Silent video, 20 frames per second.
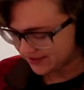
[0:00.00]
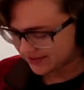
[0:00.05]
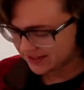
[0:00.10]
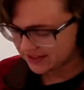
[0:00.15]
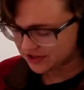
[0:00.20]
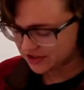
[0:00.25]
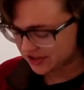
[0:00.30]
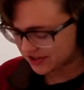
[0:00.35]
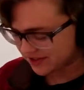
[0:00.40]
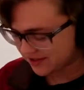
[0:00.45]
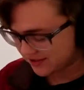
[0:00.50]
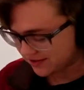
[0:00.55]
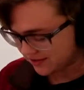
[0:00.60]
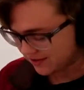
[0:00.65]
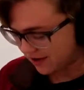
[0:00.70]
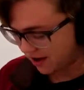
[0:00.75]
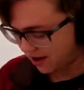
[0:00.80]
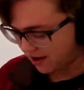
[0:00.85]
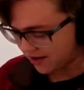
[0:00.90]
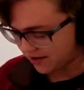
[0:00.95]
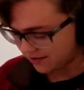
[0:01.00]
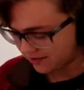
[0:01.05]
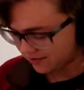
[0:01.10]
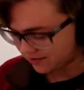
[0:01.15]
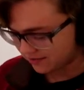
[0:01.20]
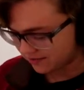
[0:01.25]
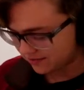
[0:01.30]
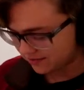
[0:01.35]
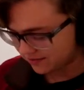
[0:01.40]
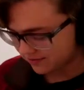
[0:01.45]
since she's not
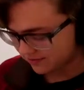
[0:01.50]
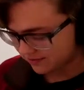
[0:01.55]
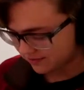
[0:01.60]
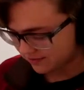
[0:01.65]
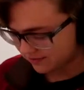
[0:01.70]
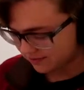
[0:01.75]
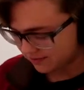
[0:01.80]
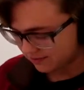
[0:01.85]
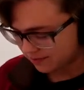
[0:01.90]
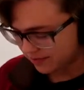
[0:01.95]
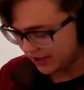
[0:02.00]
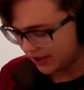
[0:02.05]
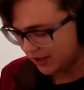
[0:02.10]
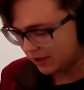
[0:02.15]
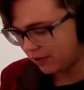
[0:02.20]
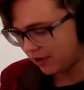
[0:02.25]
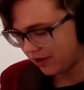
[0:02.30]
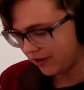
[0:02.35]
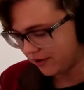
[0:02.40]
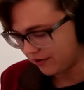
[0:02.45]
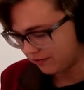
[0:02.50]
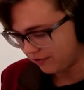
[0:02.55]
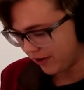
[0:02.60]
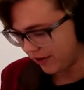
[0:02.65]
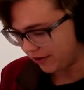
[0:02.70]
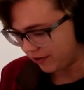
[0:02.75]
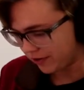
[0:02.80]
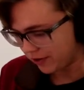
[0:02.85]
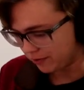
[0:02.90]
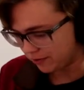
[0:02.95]
been a part of the
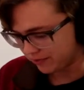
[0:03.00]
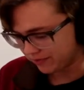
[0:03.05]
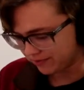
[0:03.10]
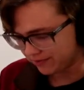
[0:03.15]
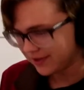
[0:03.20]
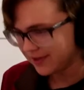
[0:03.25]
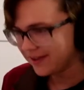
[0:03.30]
friend group,